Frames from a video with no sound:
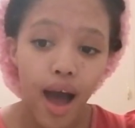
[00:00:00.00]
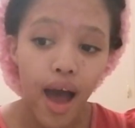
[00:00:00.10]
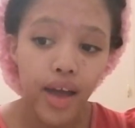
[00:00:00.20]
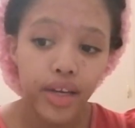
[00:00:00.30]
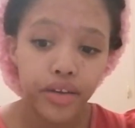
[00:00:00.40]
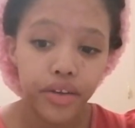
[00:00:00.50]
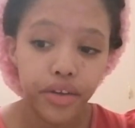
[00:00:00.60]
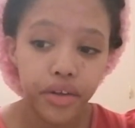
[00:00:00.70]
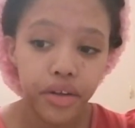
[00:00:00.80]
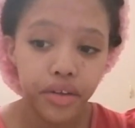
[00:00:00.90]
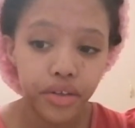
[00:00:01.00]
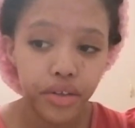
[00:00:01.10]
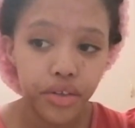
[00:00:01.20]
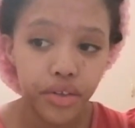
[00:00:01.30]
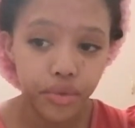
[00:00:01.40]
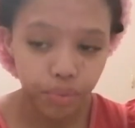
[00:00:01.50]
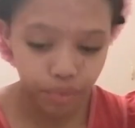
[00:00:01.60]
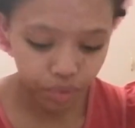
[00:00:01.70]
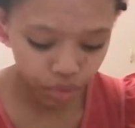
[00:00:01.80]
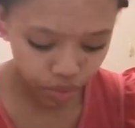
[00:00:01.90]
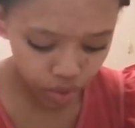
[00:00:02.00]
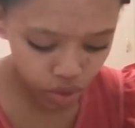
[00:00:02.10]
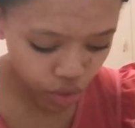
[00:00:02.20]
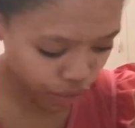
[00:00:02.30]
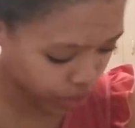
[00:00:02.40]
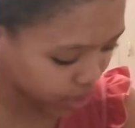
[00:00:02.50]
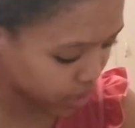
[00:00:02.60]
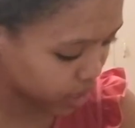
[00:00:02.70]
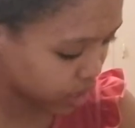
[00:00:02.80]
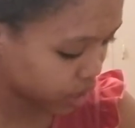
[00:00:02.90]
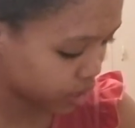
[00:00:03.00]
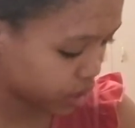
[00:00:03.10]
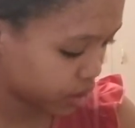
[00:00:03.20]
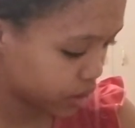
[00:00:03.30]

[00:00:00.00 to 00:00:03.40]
I didn't really